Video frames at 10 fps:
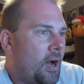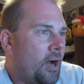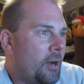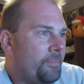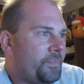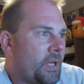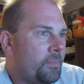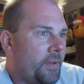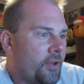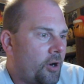um,
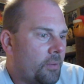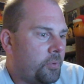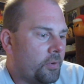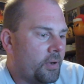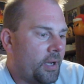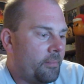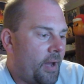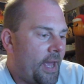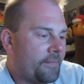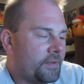but the carport um,
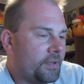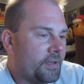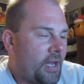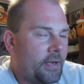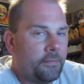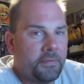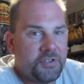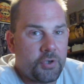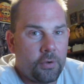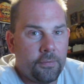I have to kind of
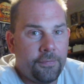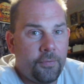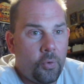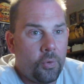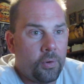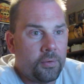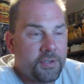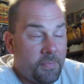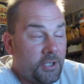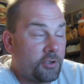reserve for,
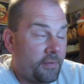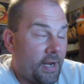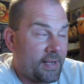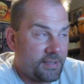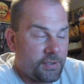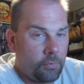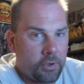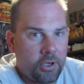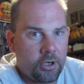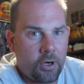to make sure that I can still
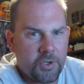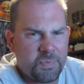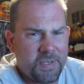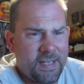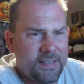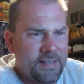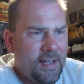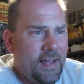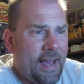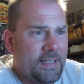work on cars because
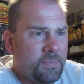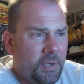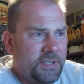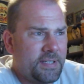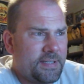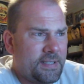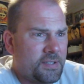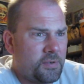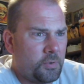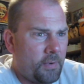as much as
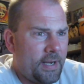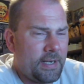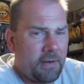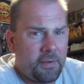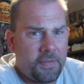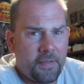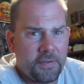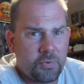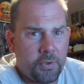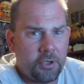it's going to rain and everything
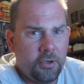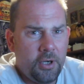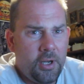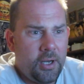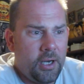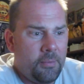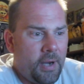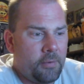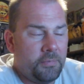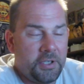this winter,
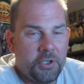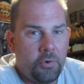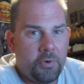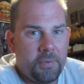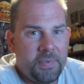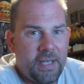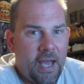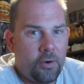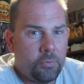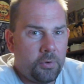um, I really don't want to be
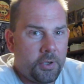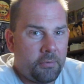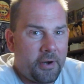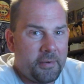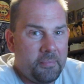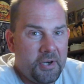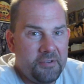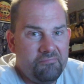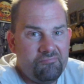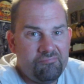out rolling around in
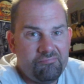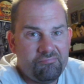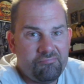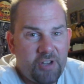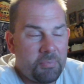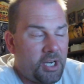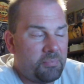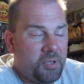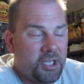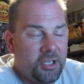mud. I'm not a
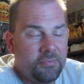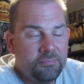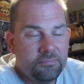pig.